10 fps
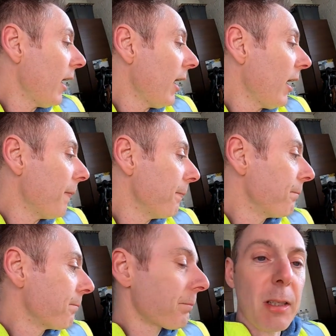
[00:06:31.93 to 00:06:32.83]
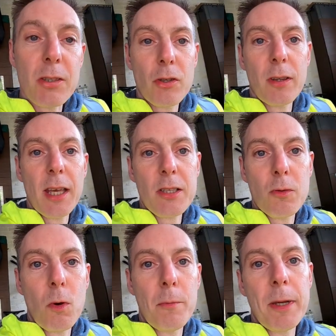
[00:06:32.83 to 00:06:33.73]
Um, so
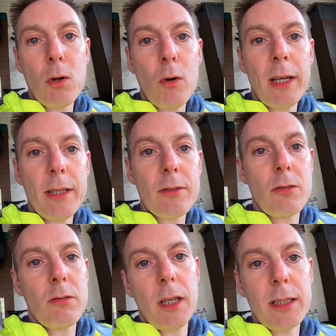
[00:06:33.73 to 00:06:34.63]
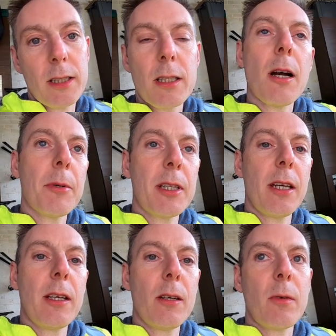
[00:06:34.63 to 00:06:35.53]
this will be going into like a cupboard
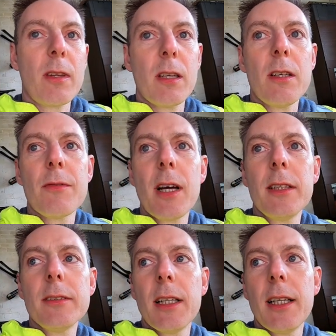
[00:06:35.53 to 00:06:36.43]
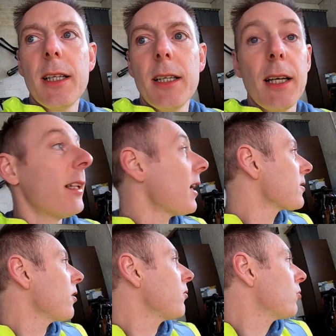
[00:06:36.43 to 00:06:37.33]
area within the van uh, and
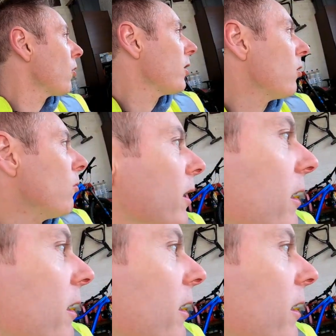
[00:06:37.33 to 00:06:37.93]
that's how the toilet will